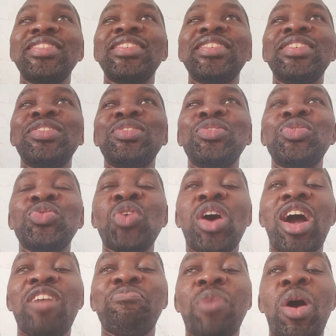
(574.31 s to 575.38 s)
You don't
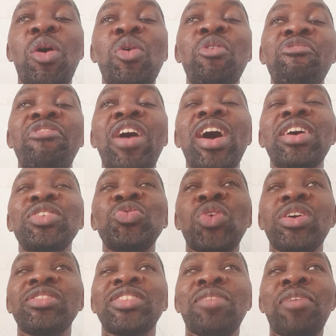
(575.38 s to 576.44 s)
have power over your
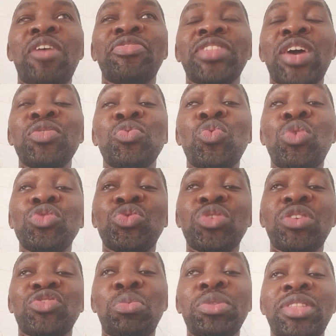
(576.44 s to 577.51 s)
exam. After, once you
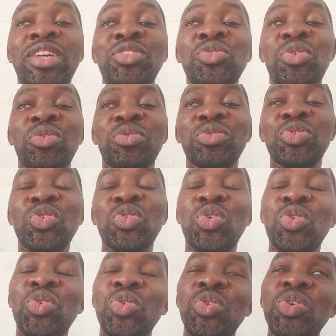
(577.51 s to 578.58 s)
have submitted
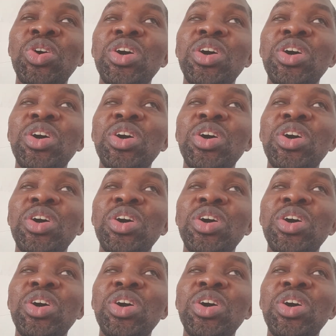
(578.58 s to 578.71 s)
your